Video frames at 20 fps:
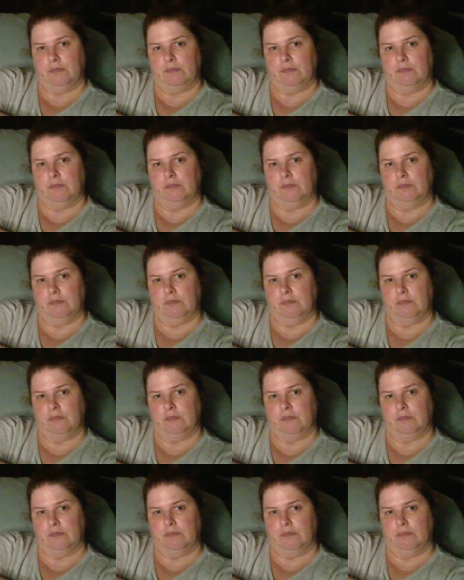
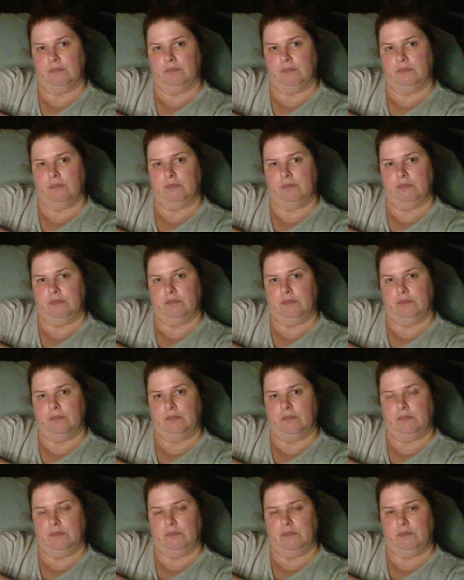
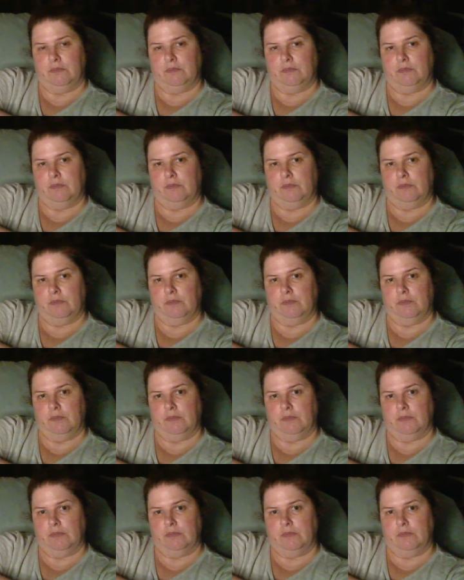
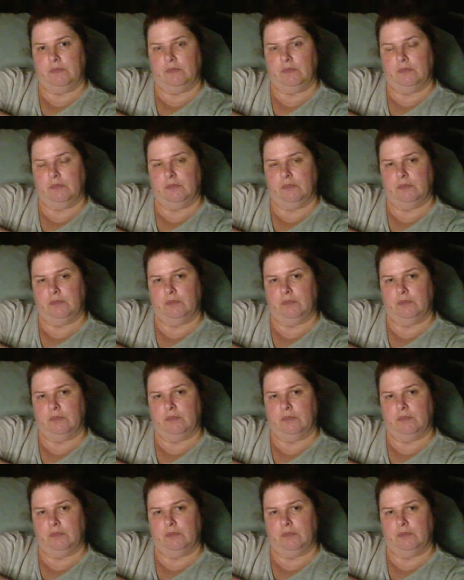Nobody speaks.